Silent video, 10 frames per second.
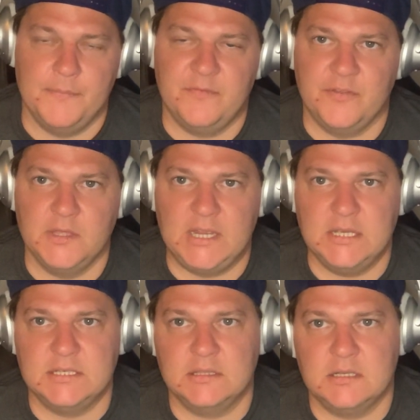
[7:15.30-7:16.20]
for the
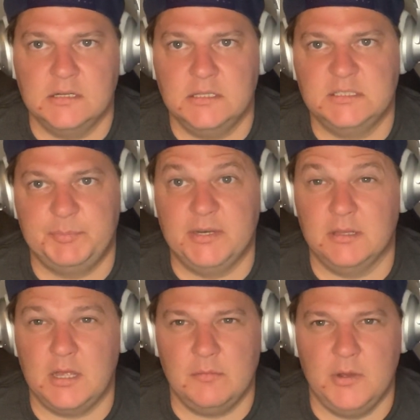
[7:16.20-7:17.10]
guys out there that spend a
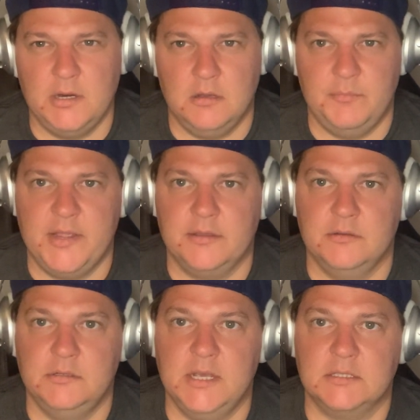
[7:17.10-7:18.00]
lot of money on making
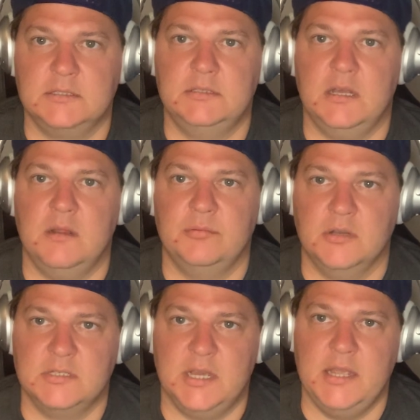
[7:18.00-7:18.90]
their desk setup
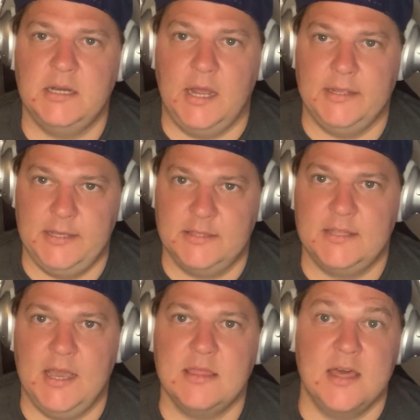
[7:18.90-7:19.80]
look tight, I get
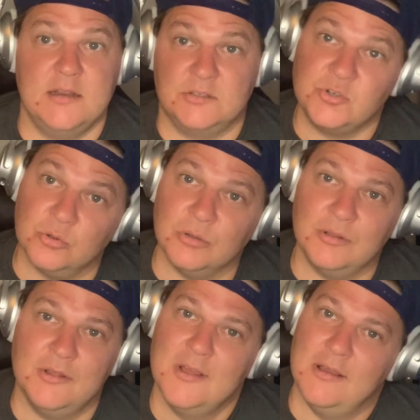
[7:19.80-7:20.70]
that. That is
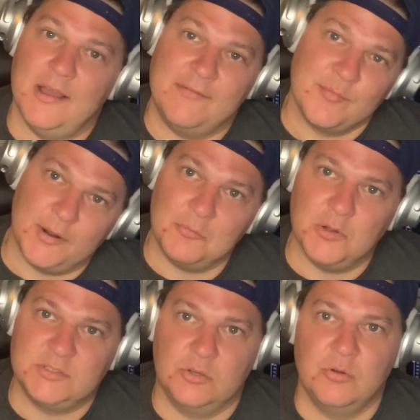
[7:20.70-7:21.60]
cool. Everybody
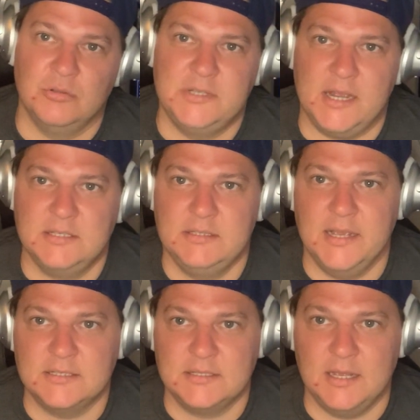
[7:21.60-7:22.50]
wants a cool desk
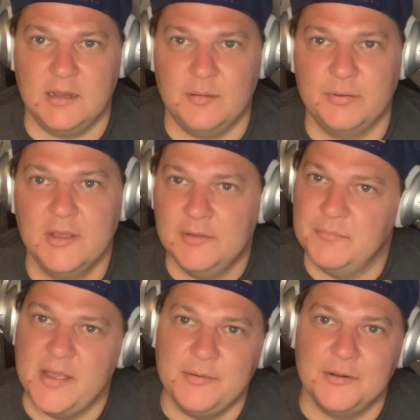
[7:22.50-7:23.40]
setup.
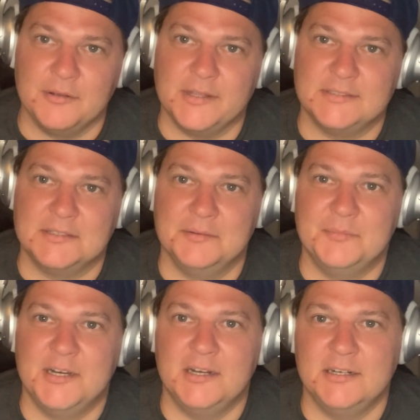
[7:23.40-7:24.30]
Maybe it'll get
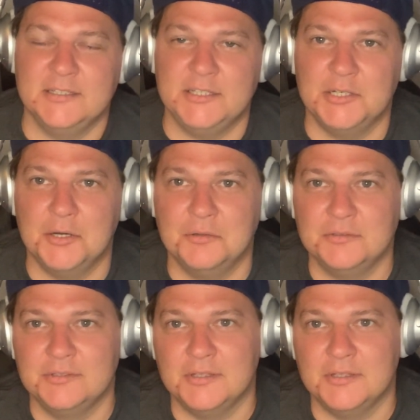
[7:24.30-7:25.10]
some, you know,